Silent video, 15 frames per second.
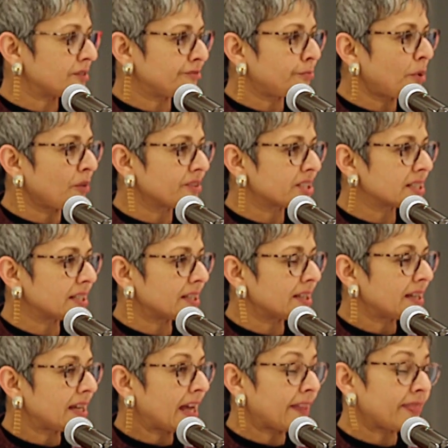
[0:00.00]
of poverty,
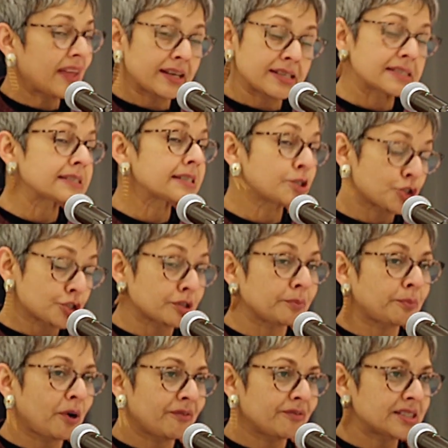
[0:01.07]
and that is digital
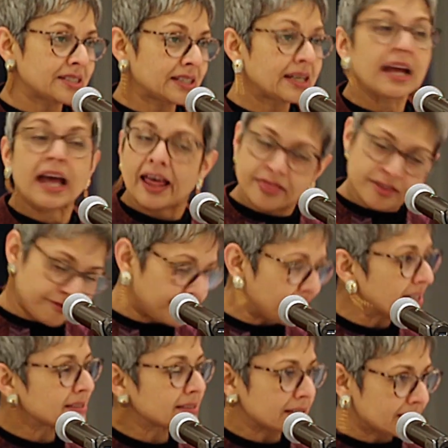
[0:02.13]
poverty, and the
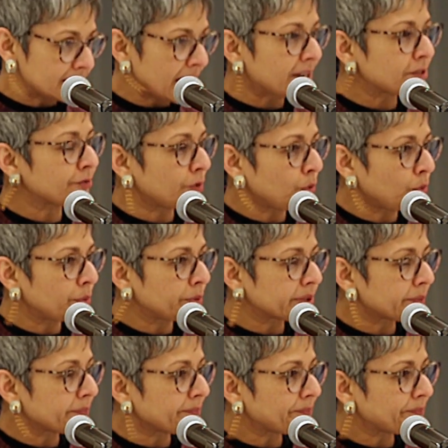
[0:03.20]
face is that of a woman.